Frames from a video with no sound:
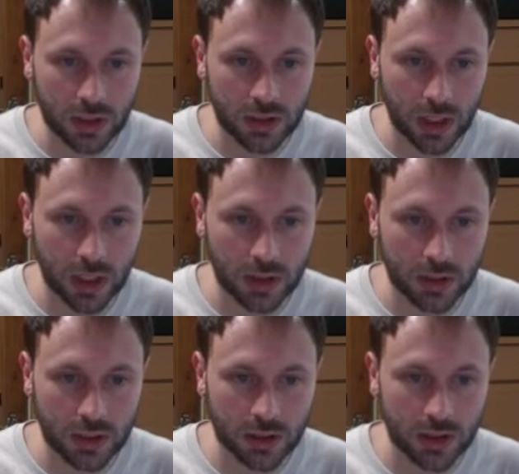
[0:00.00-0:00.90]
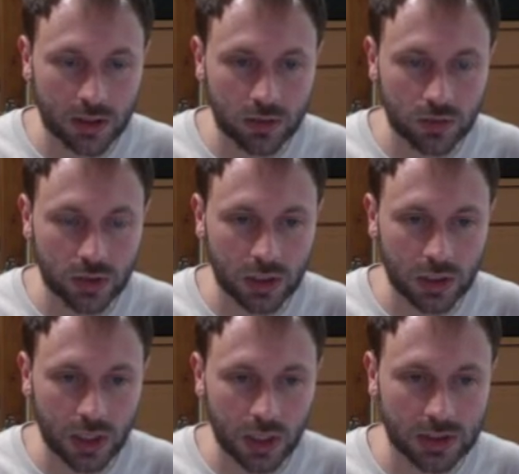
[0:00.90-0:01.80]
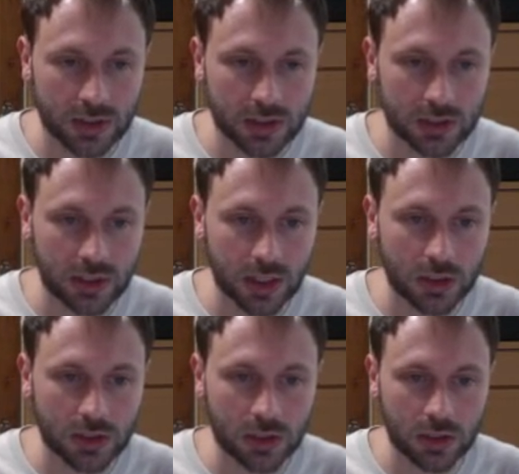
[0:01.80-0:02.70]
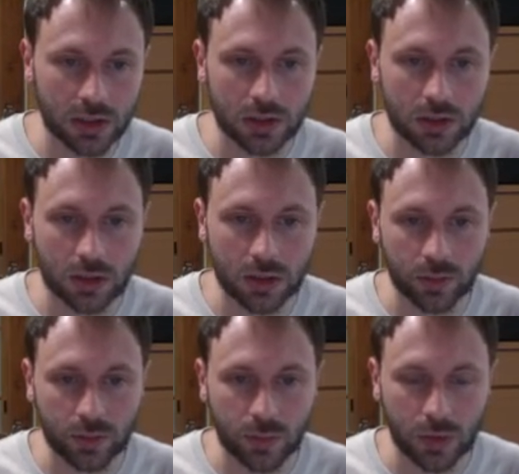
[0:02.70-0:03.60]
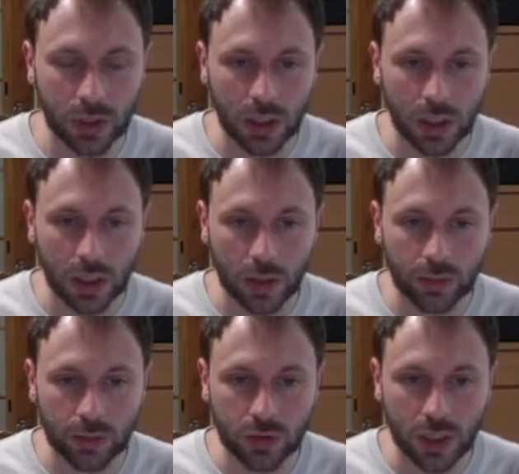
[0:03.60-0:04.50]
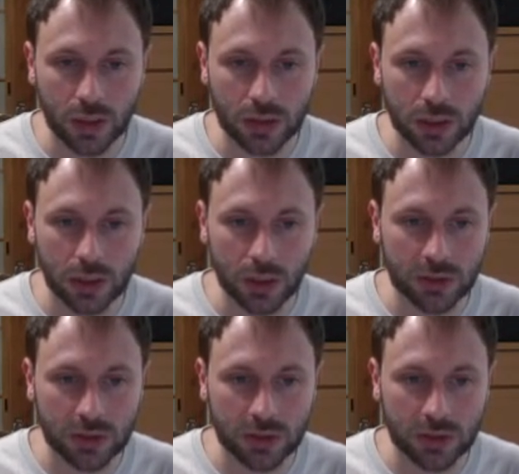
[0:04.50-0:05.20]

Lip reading: and doing like a sketch in Procreate, and I'm still